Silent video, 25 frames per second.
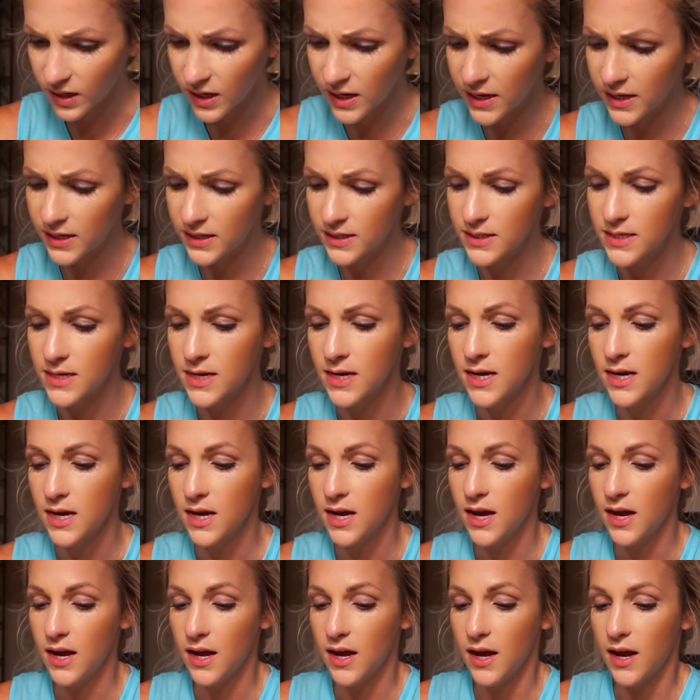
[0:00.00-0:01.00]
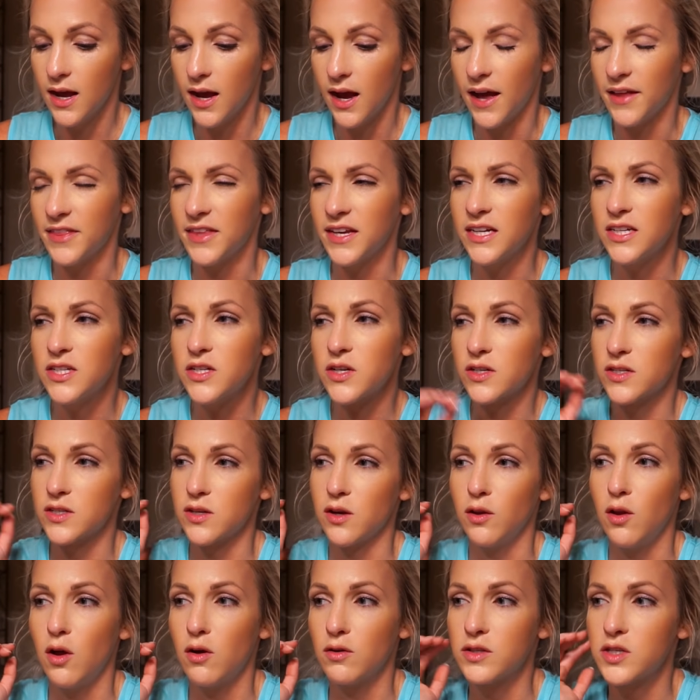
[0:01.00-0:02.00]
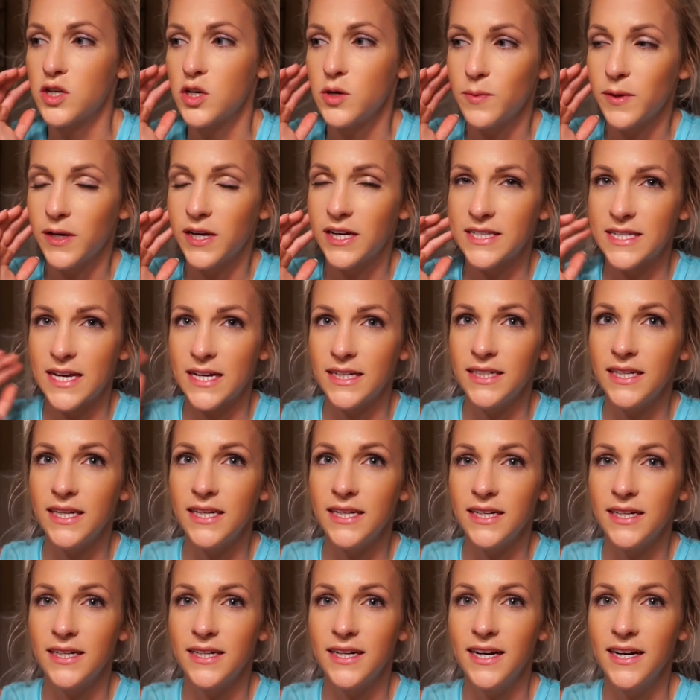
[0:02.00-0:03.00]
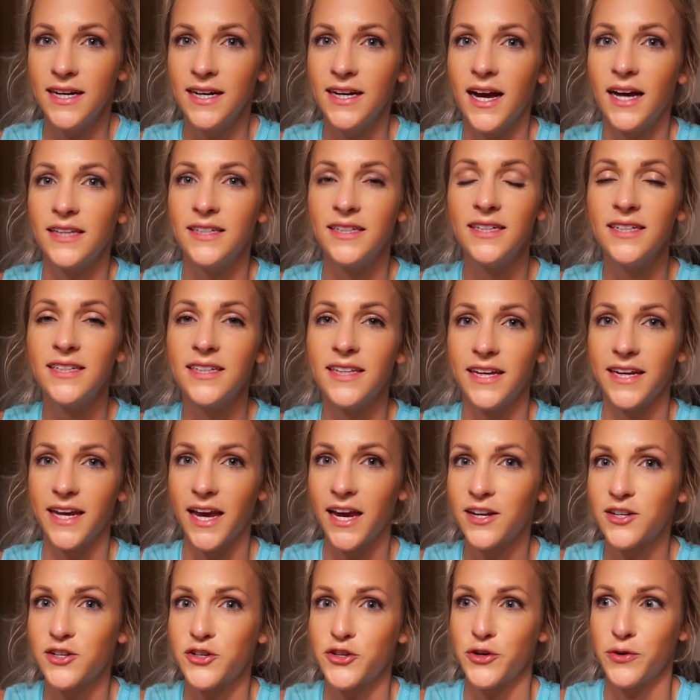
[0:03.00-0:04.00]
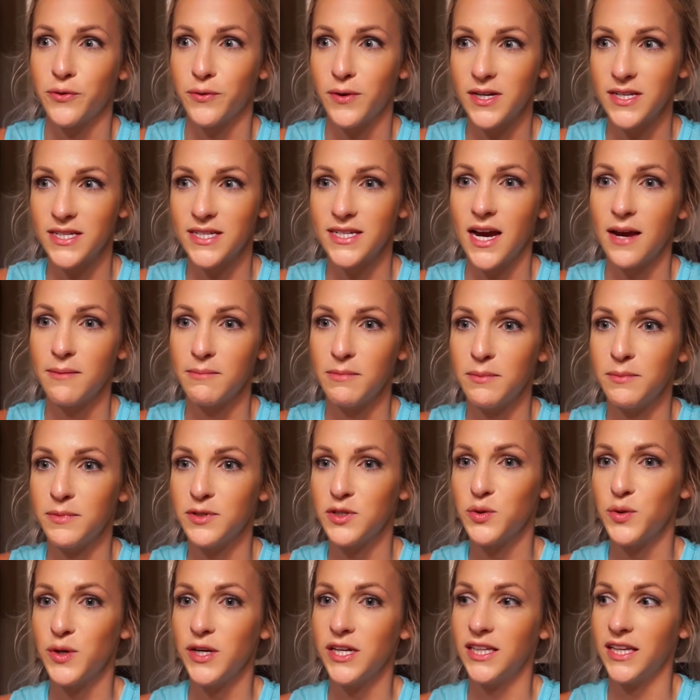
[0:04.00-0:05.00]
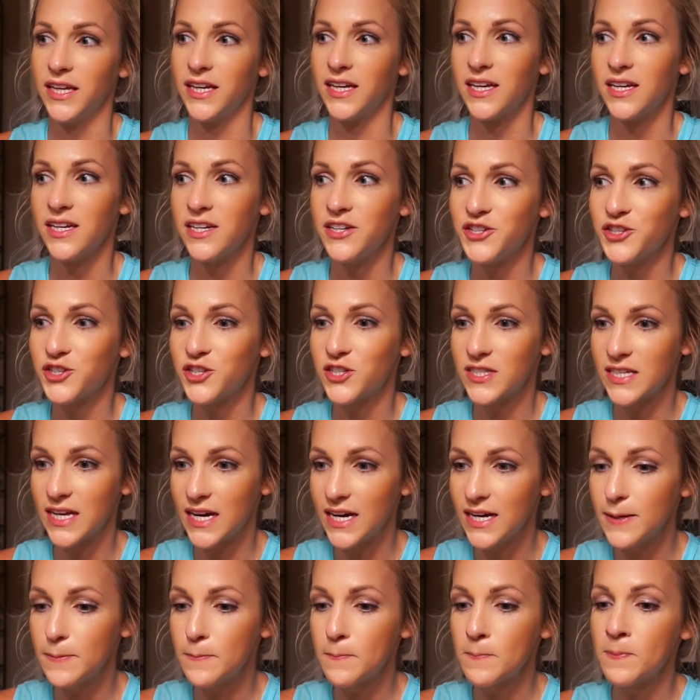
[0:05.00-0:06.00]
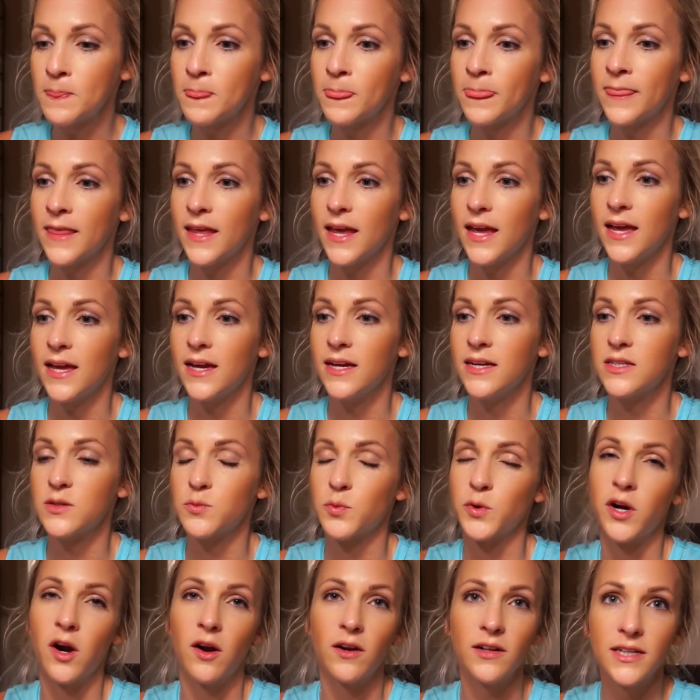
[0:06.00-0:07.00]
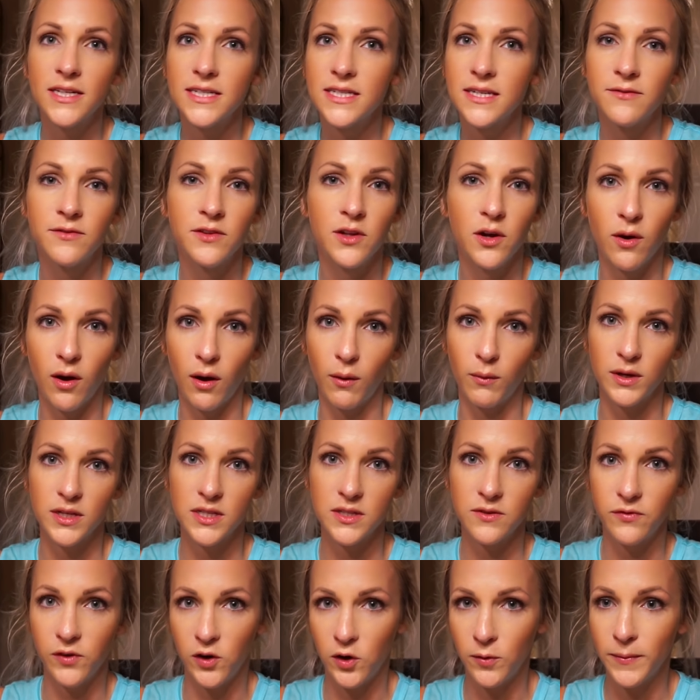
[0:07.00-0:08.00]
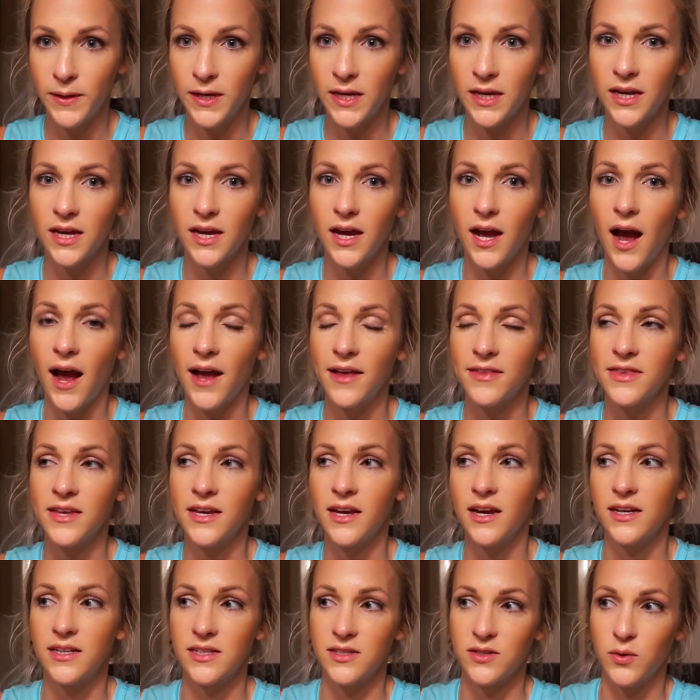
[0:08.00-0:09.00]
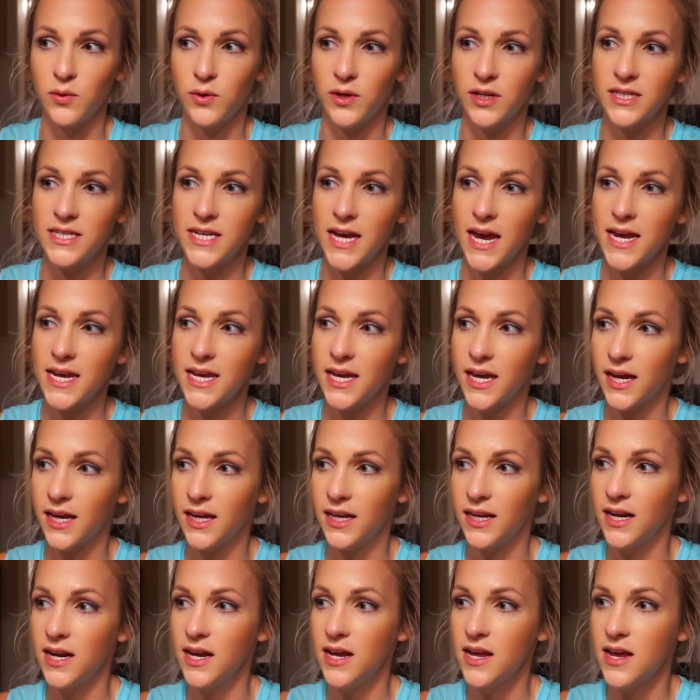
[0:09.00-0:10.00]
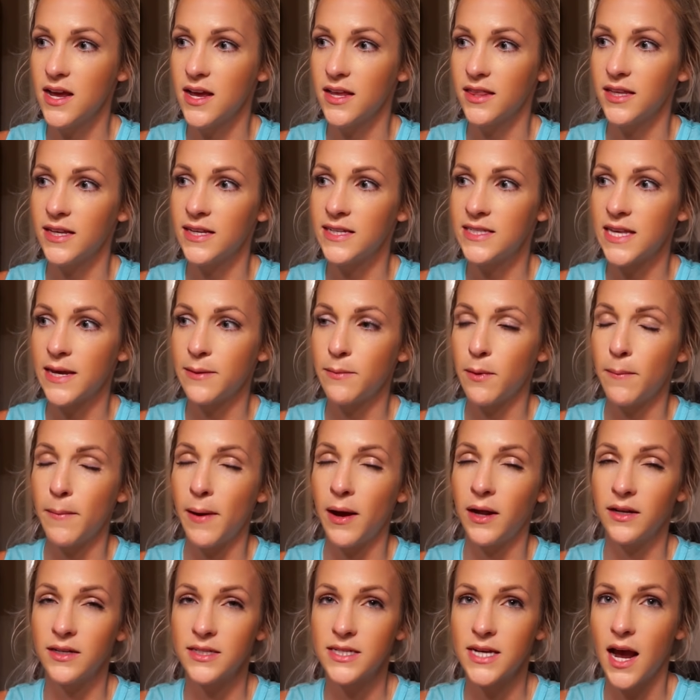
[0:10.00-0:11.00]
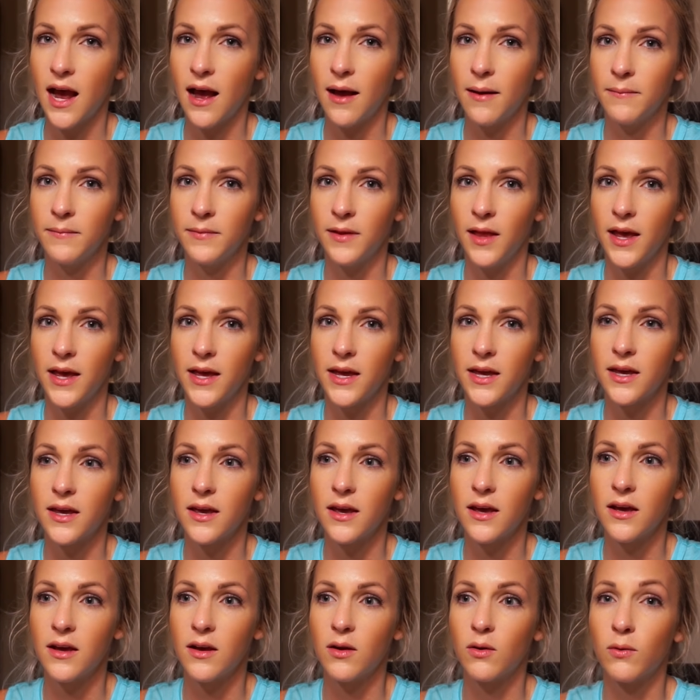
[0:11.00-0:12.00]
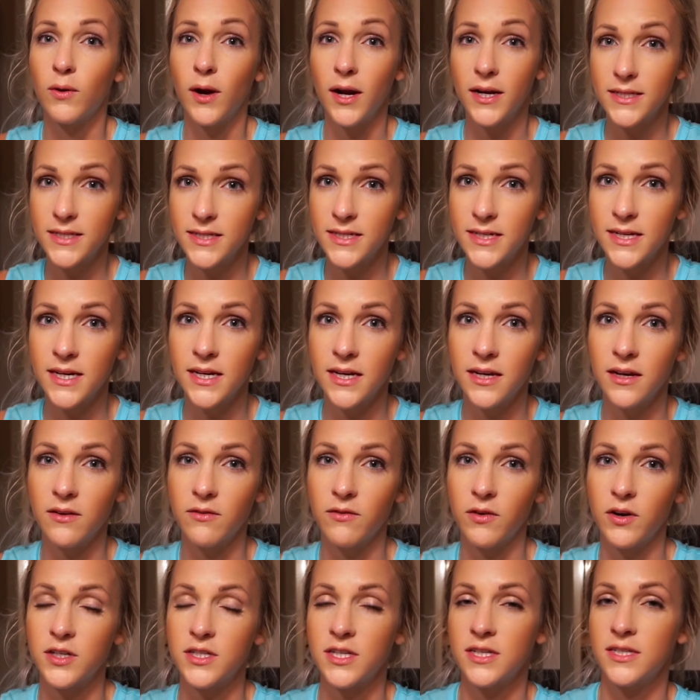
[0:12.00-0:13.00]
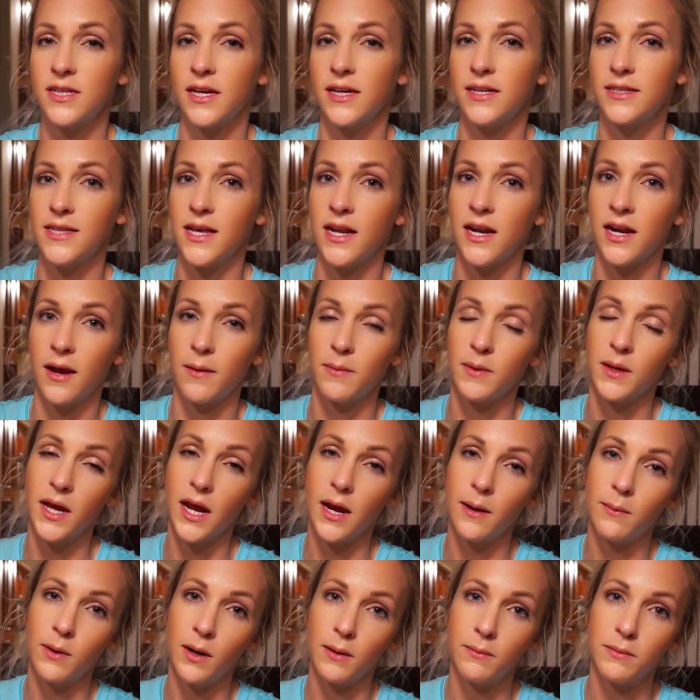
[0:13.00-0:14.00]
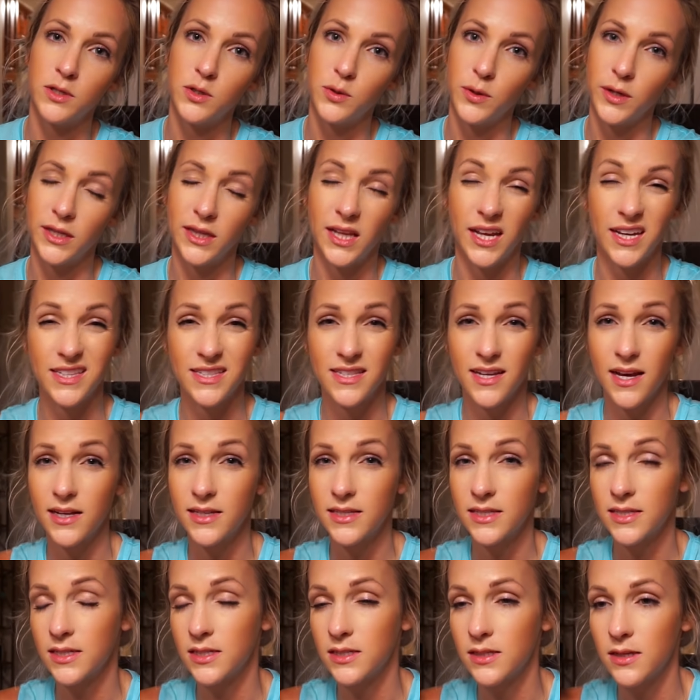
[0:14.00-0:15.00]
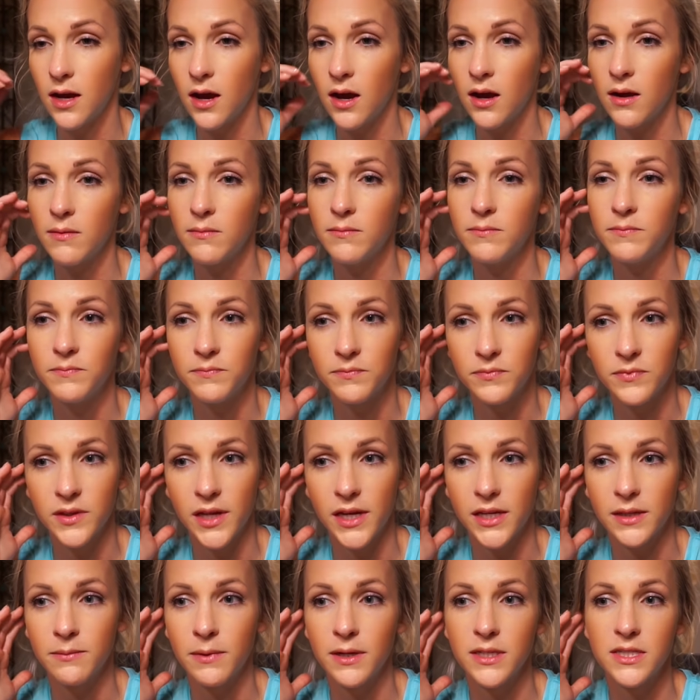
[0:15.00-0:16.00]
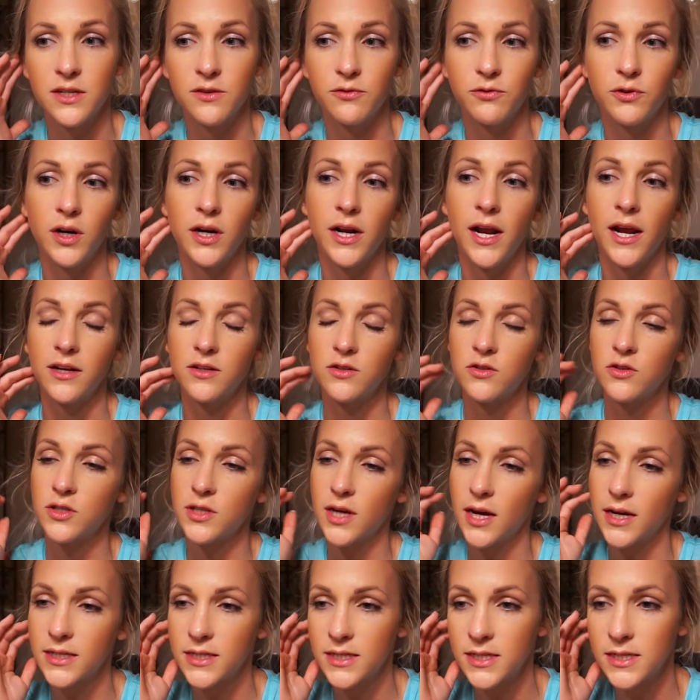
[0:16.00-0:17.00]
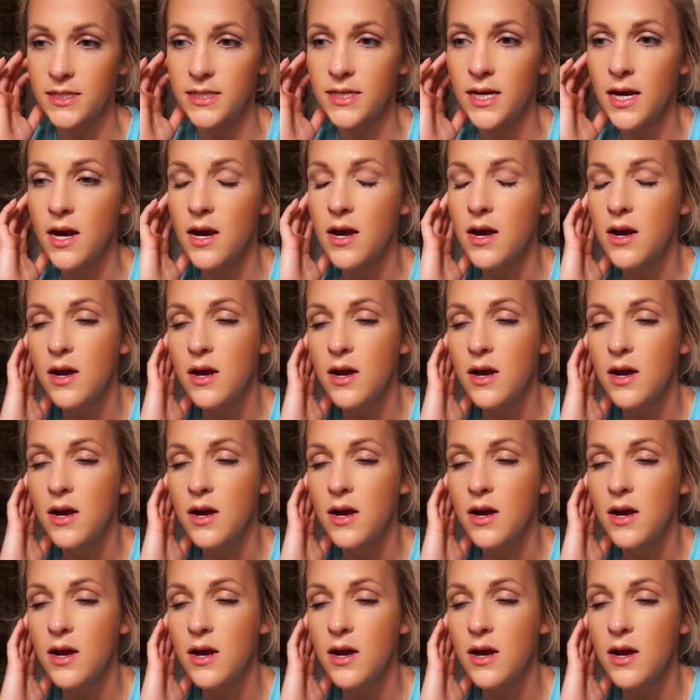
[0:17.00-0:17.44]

And I think it took so long too because I needed like extra rest time in between like each set. And regardless, even though I was filming, I think I still would have taken the same amount of time like resting versus like setting up the camera in between like sets and like my different exercises.